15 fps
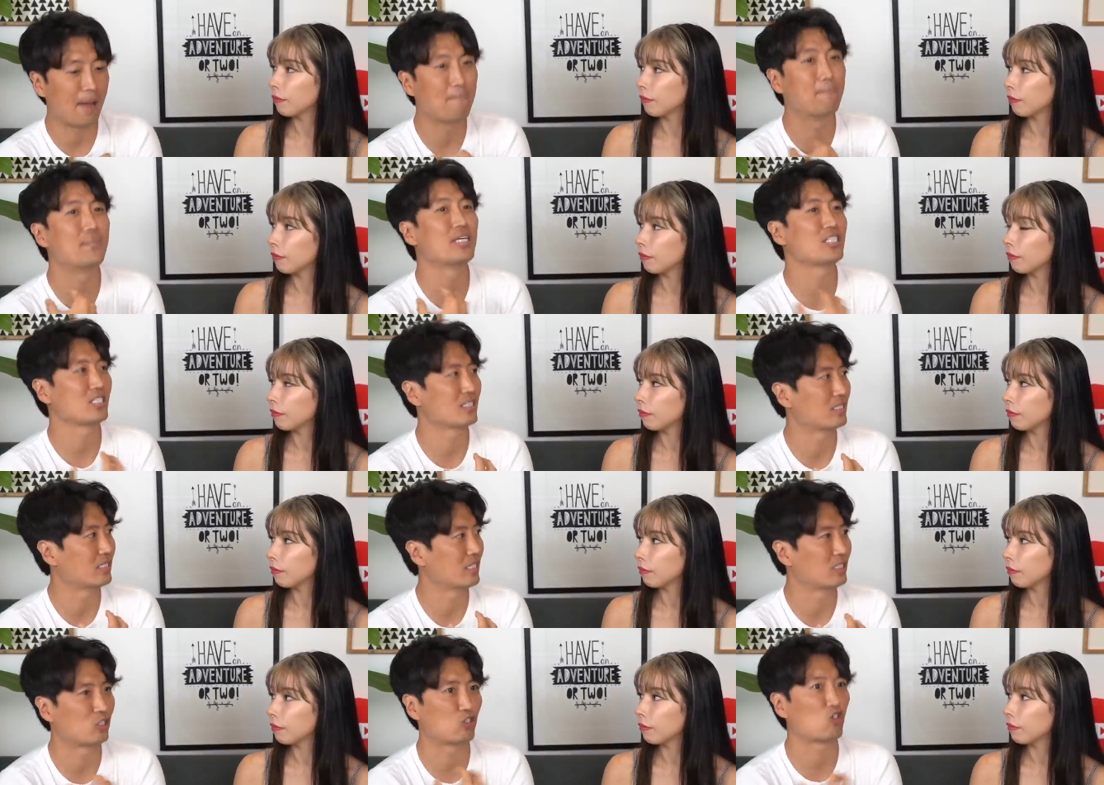Speaker 1: ambition
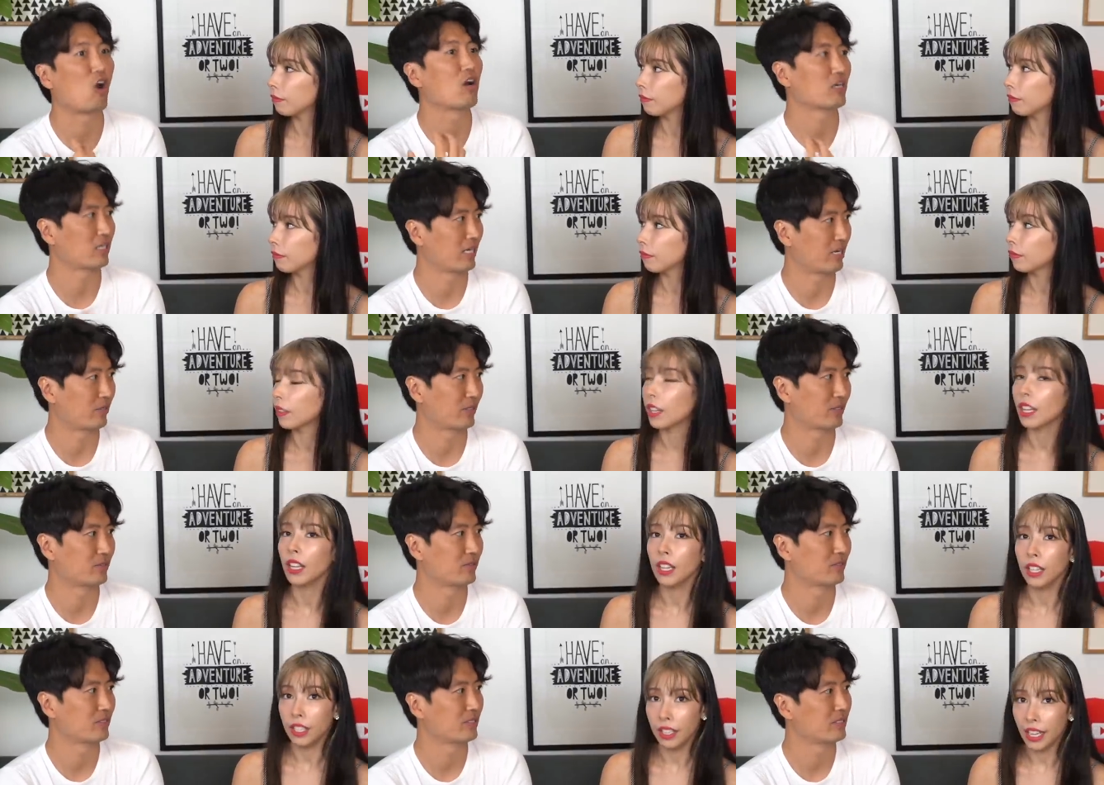is stronger now, though.
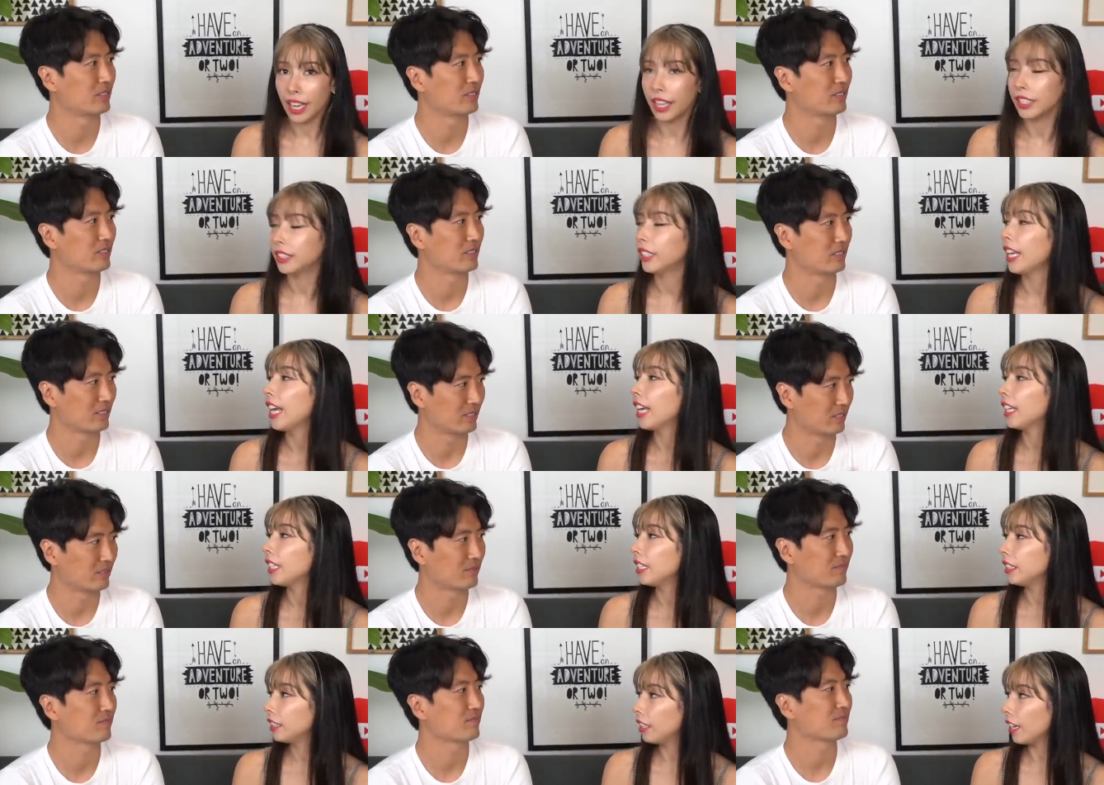
Speaker 2: Yes, and
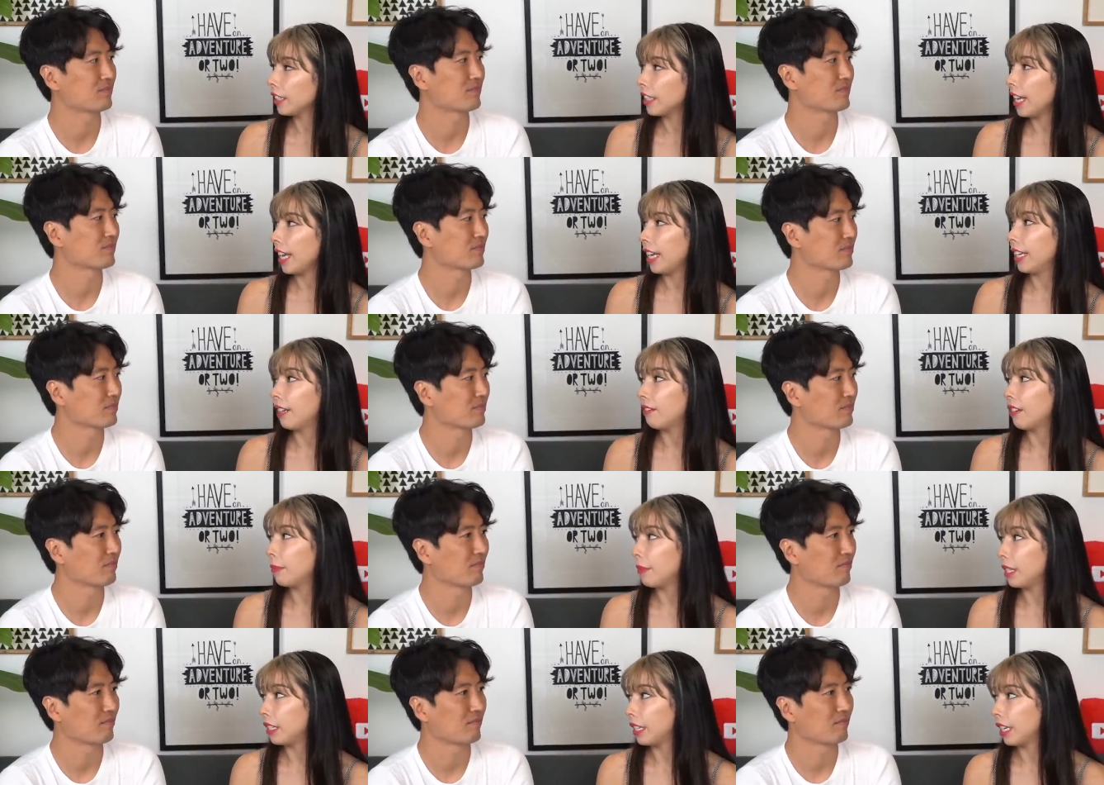he's got the aid of
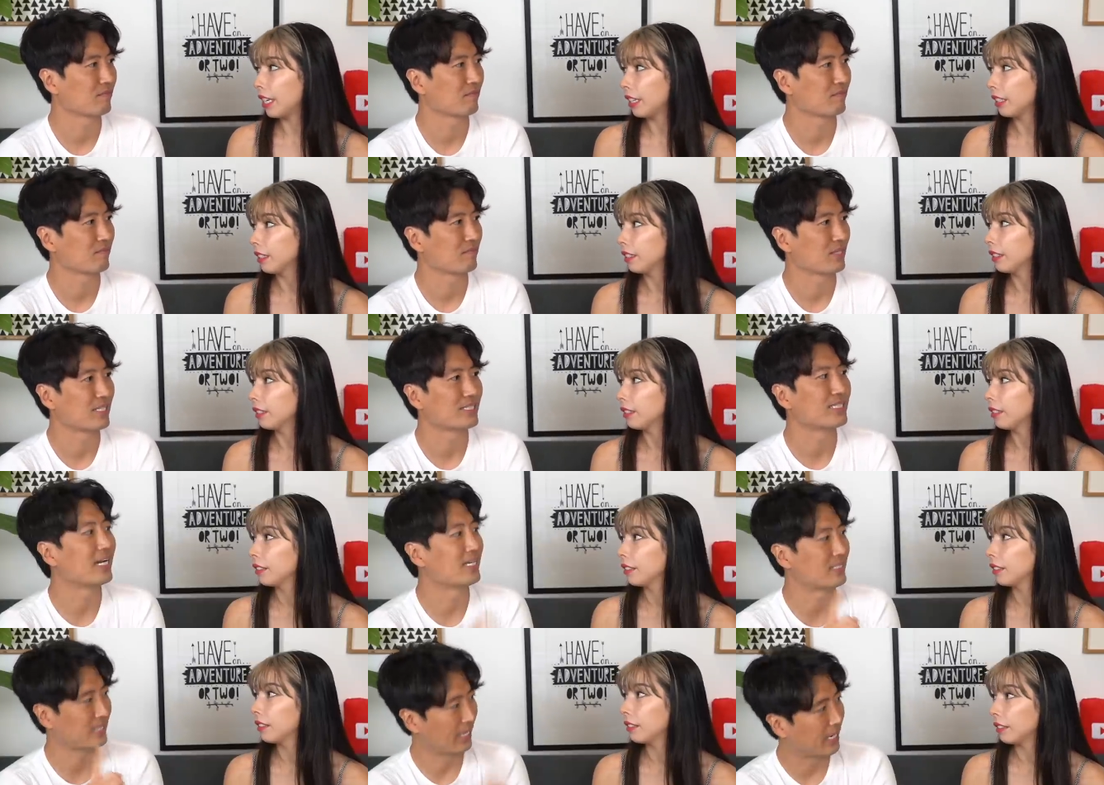Amelia.
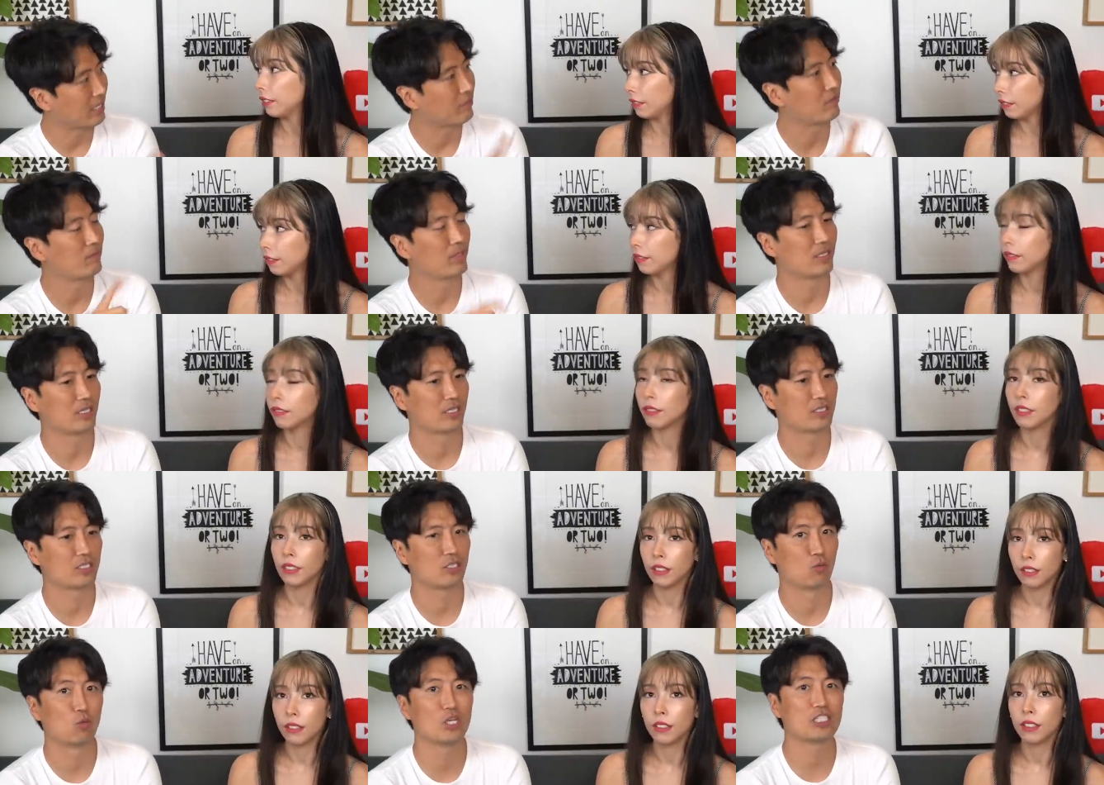
Speaker 1: Yes, eight of Amelia
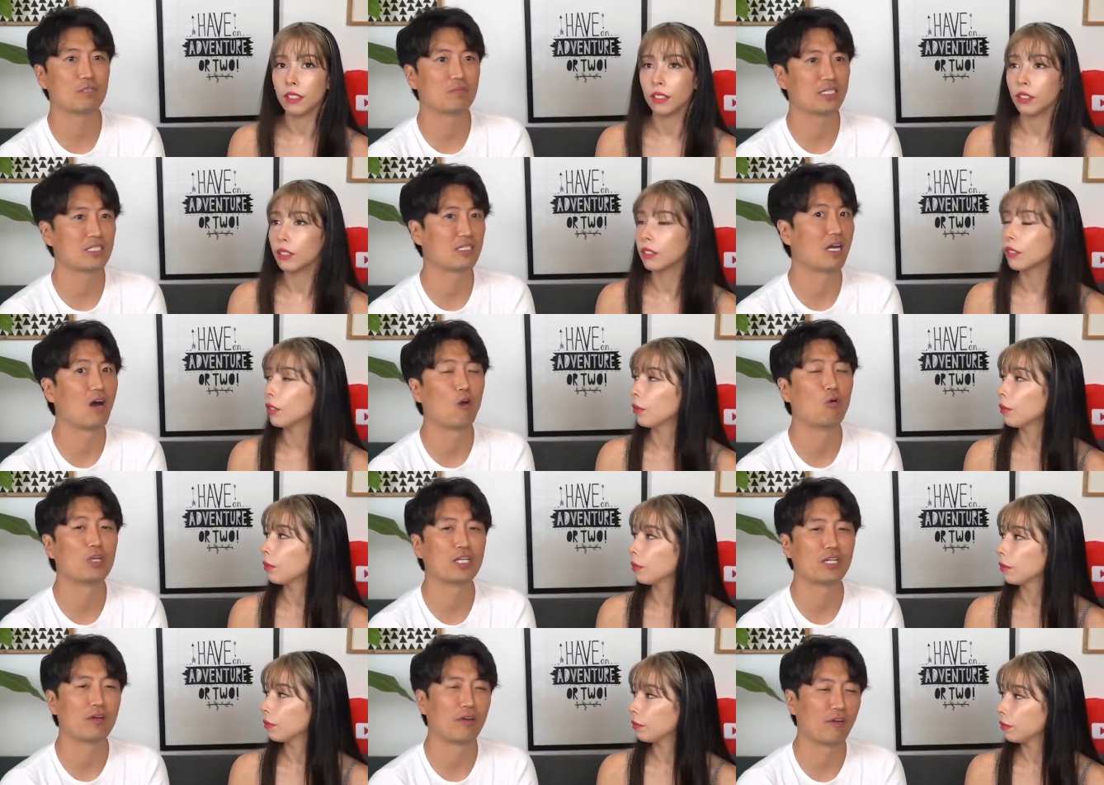too, which means not
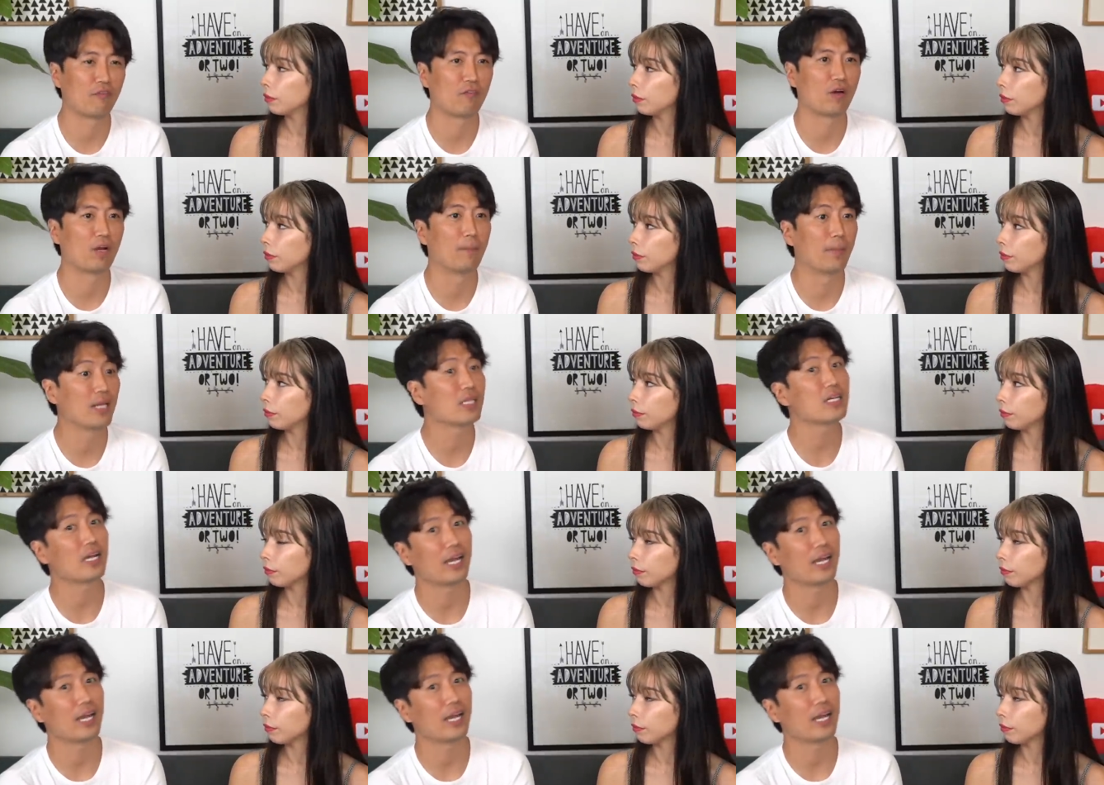only if Amelia